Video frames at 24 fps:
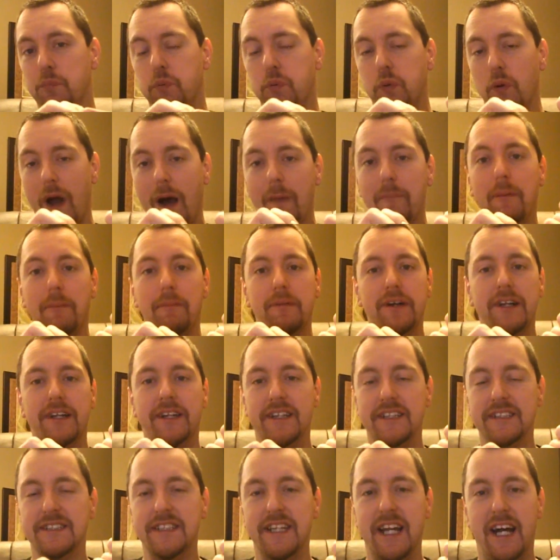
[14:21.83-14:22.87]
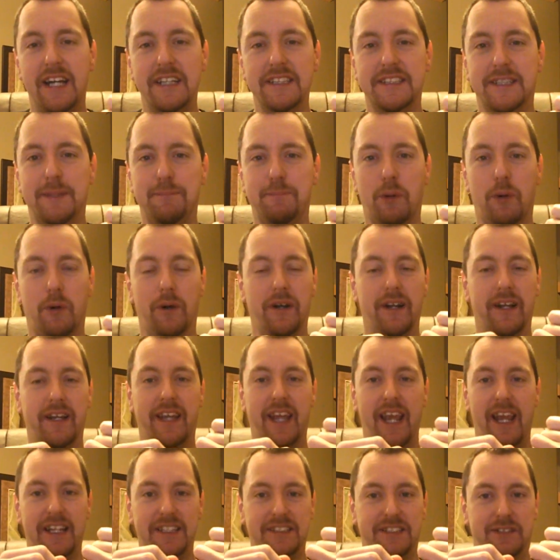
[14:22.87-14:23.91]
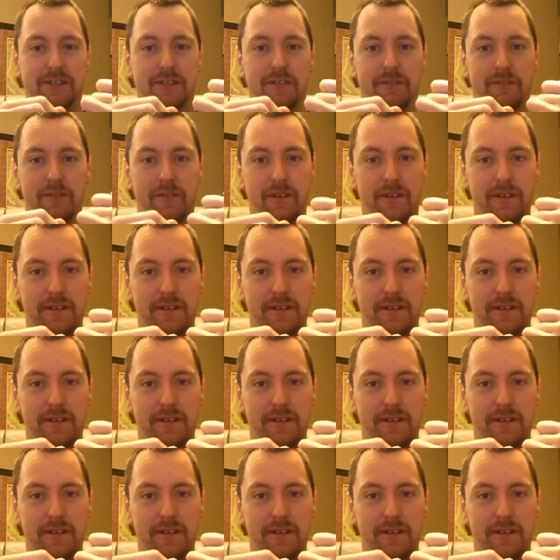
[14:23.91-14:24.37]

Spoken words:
probably does not support a cancer